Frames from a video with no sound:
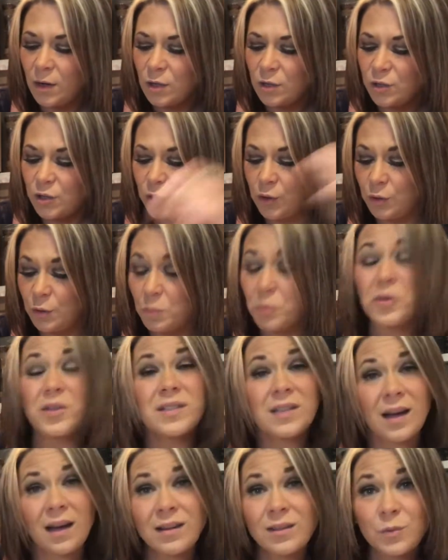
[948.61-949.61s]
to
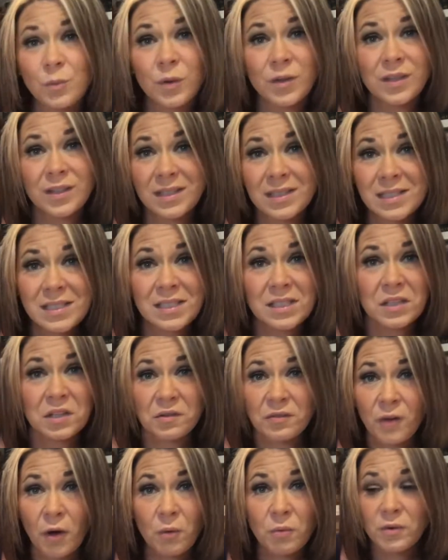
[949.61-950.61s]
protect what it is that
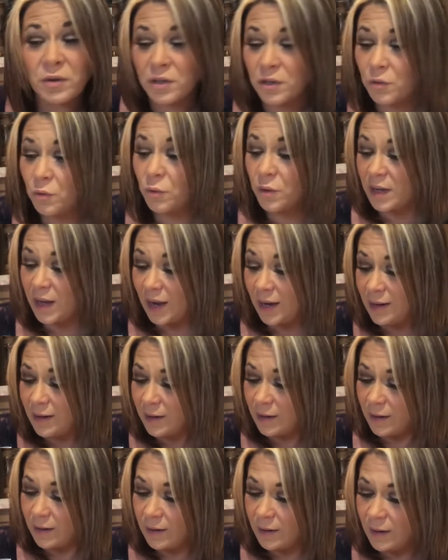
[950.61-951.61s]
you've already
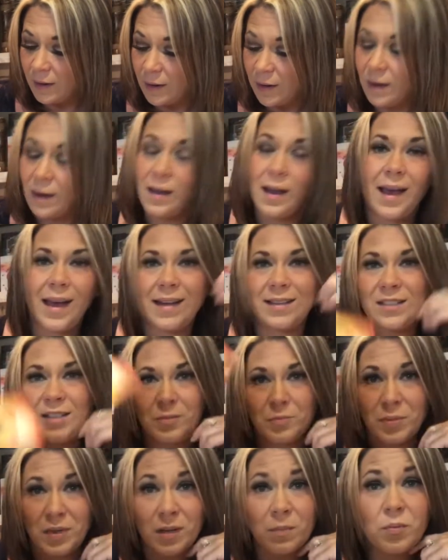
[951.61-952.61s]
created and
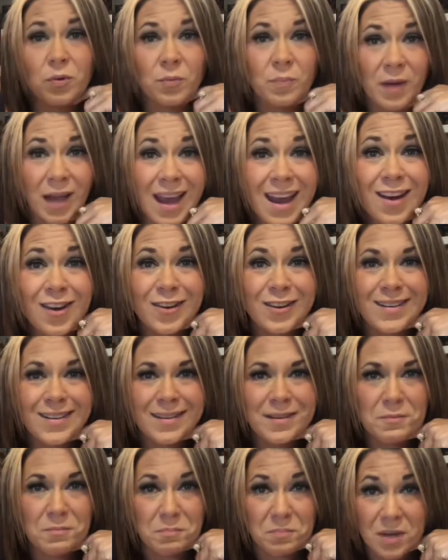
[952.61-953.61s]
to be prepared.
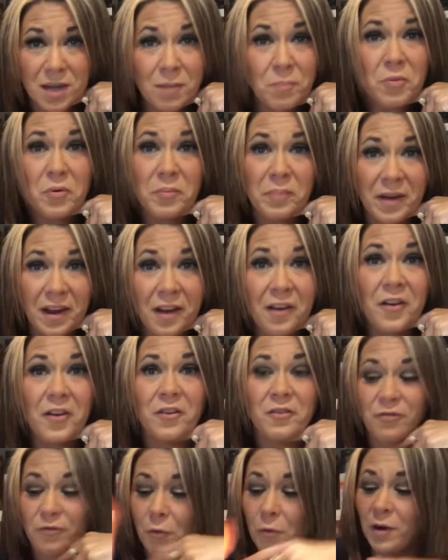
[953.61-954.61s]
Be
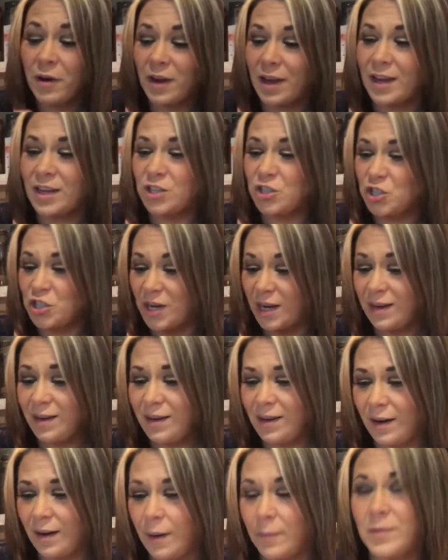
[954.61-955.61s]
prepared for a
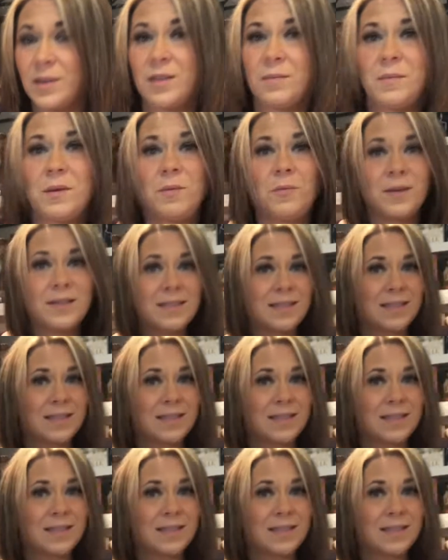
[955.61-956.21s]
shakeup. Give me one